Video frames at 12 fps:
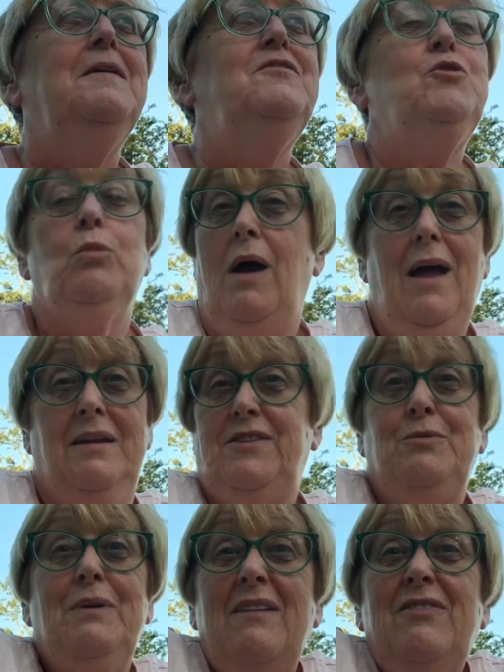to
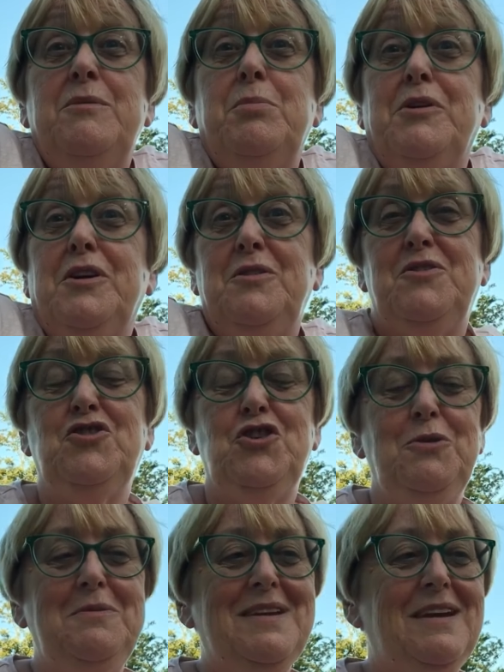to everybody who's
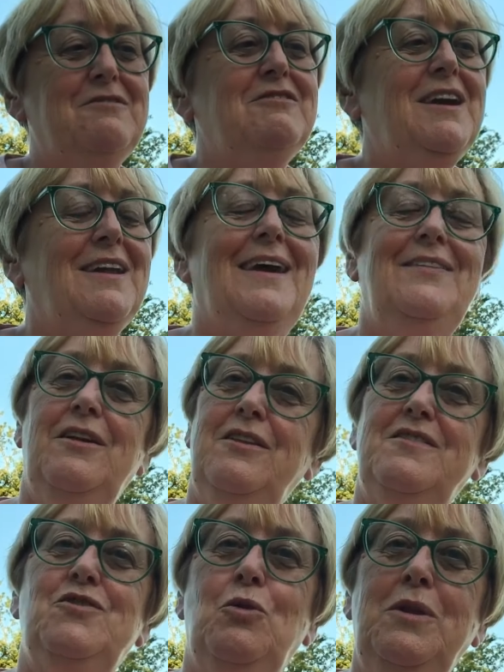tuned in really that
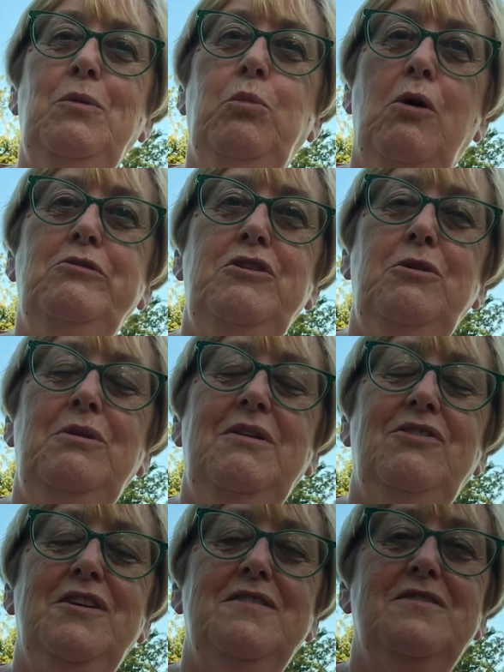there's only one
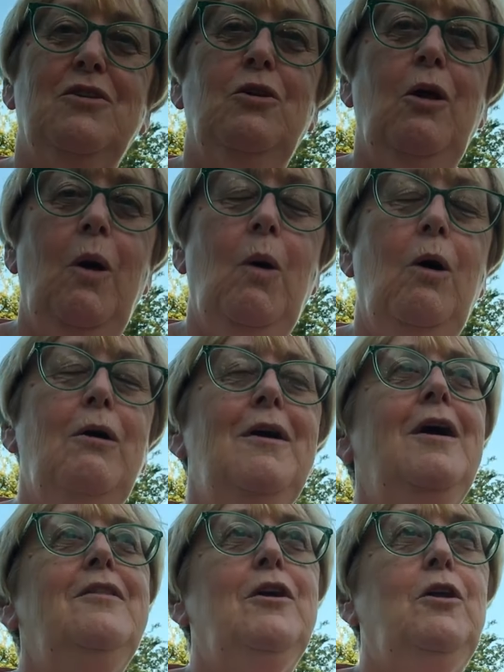universal law
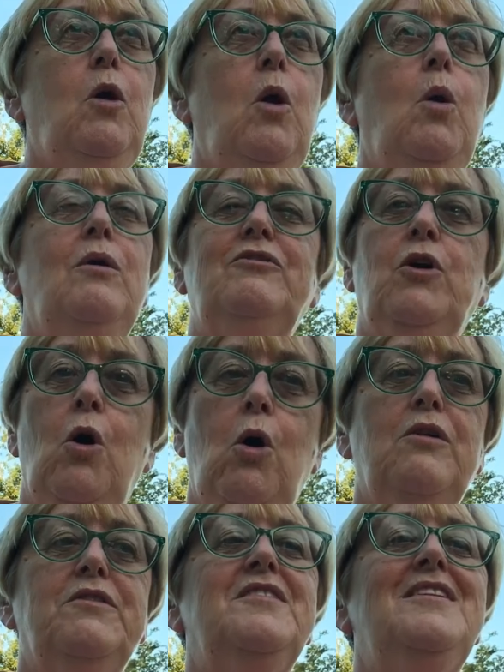the law of
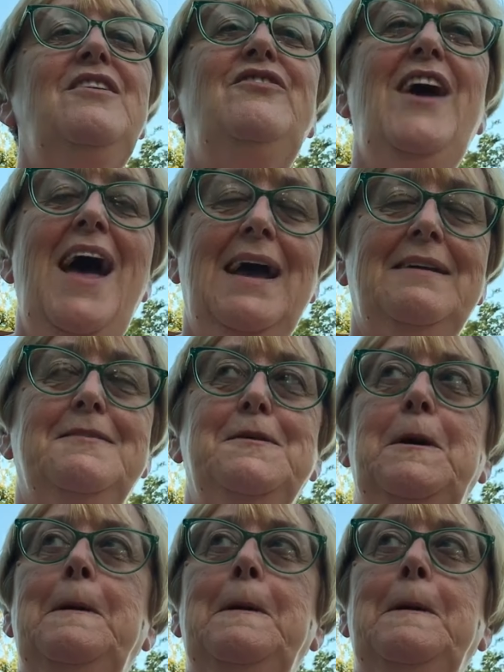cause and effect